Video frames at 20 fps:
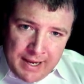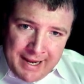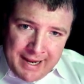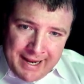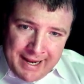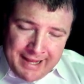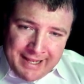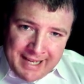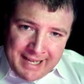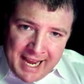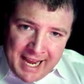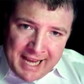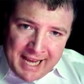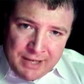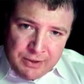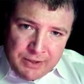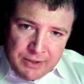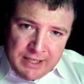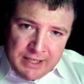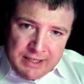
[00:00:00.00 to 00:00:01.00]
and the
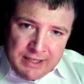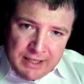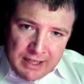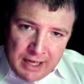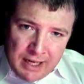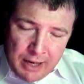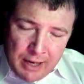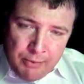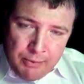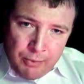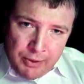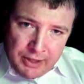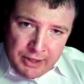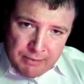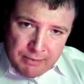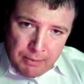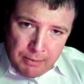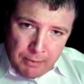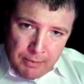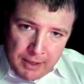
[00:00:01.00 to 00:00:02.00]
casualties that come with this
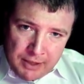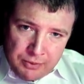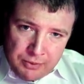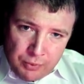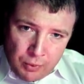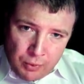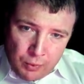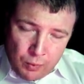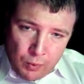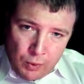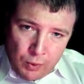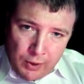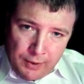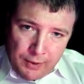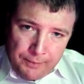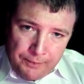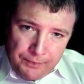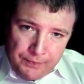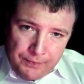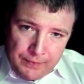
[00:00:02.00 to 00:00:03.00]
perpetual war.
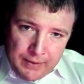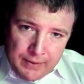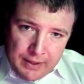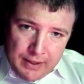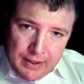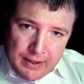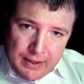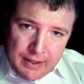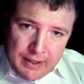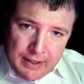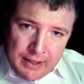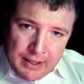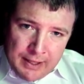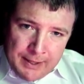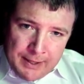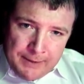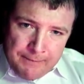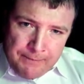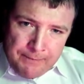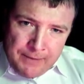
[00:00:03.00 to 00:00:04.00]

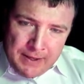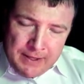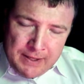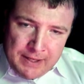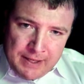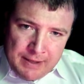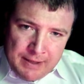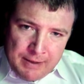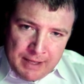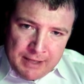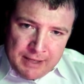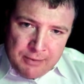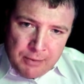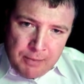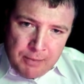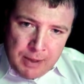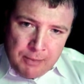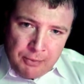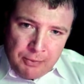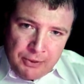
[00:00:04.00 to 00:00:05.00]
That's what
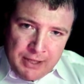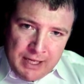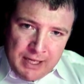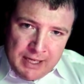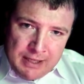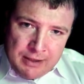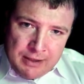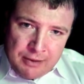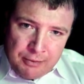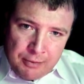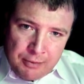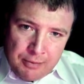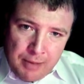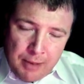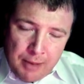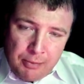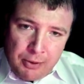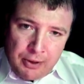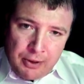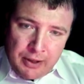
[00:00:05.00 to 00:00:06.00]
people need to
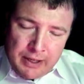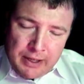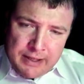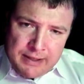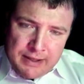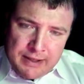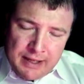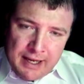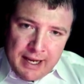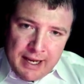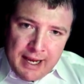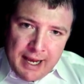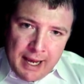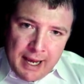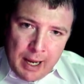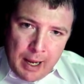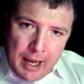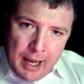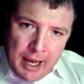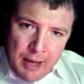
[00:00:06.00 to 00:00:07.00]
remember is
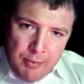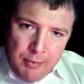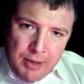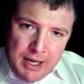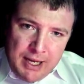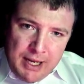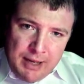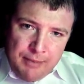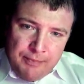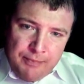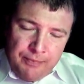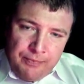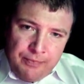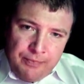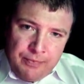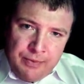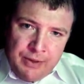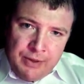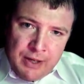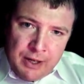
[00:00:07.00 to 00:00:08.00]
how many
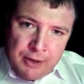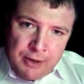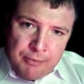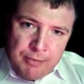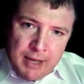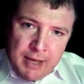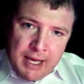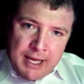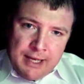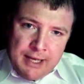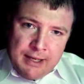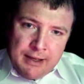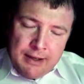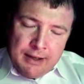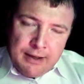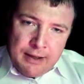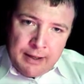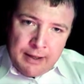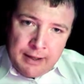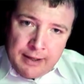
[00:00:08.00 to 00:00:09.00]
young men
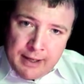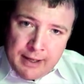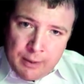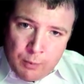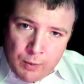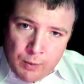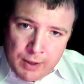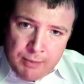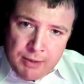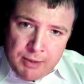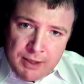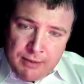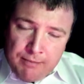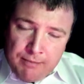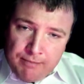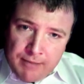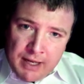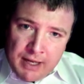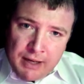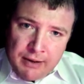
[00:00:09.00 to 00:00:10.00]
and women
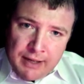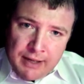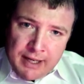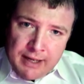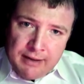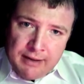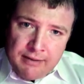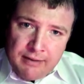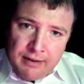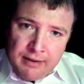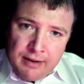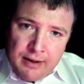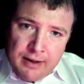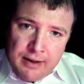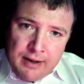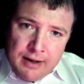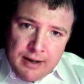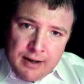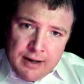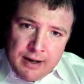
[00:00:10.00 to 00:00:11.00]
nowadays
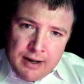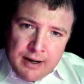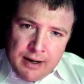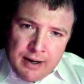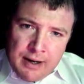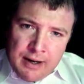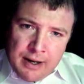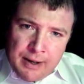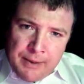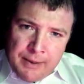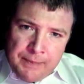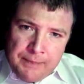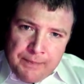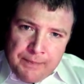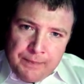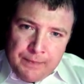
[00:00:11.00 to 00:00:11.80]
um,